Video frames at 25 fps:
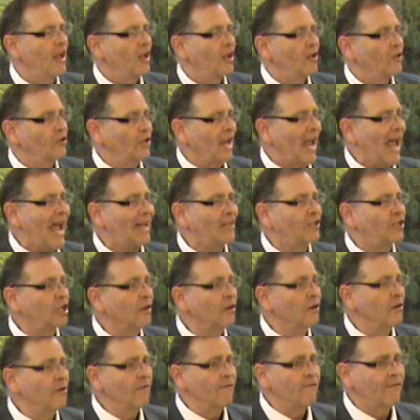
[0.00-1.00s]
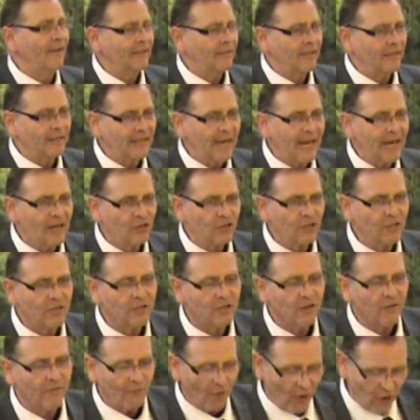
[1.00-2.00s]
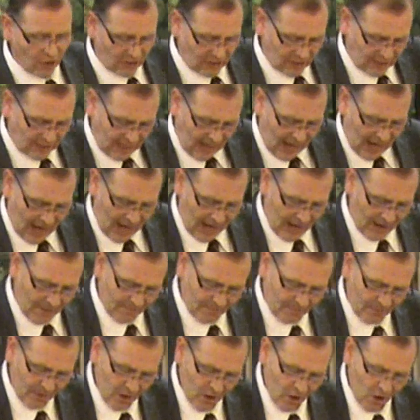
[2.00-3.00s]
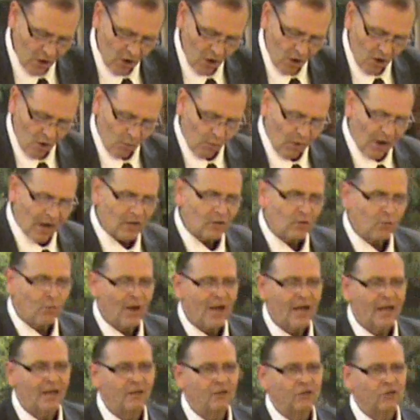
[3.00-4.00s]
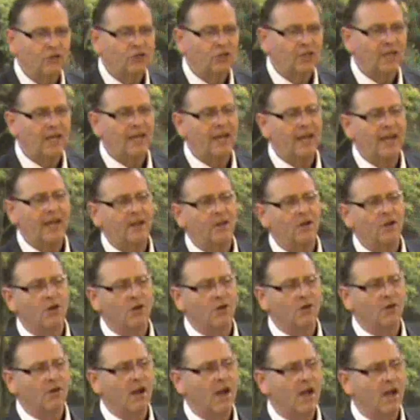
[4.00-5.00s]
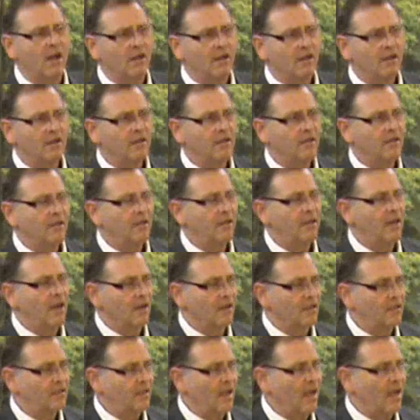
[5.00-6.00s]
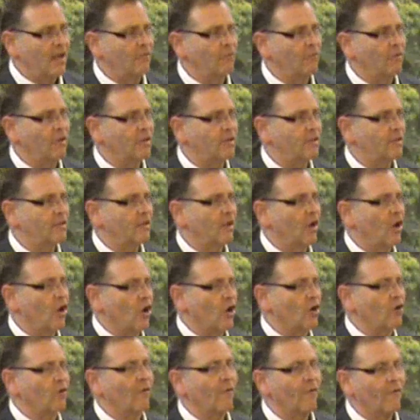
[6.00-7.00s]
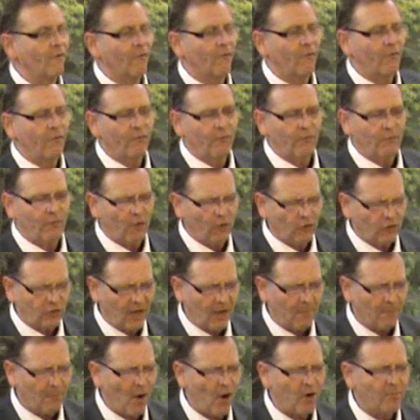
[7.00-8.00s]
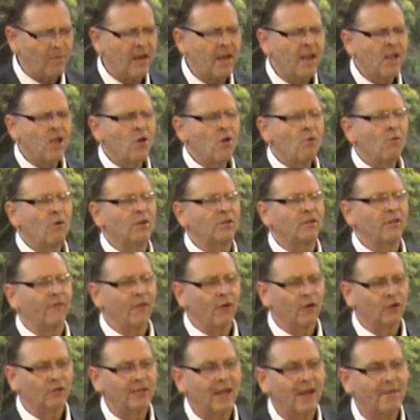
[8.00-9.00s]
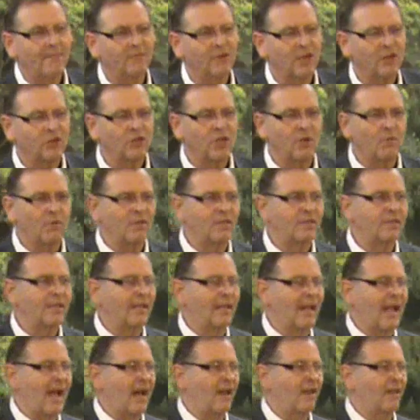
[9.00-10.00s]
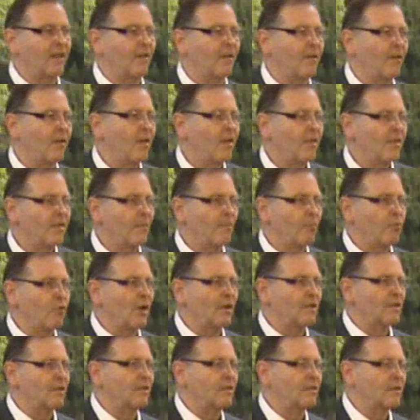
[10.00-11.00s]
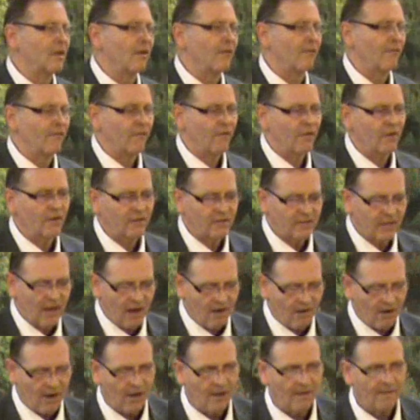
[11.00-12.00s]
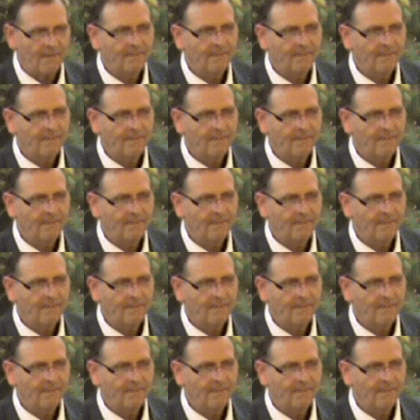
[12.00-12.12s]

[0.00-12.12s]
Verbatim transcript: She had two visitations. The first time was when she and her uh, young son was, or first time, pardon me, was the first time that she was sent out of the presence of Sarah.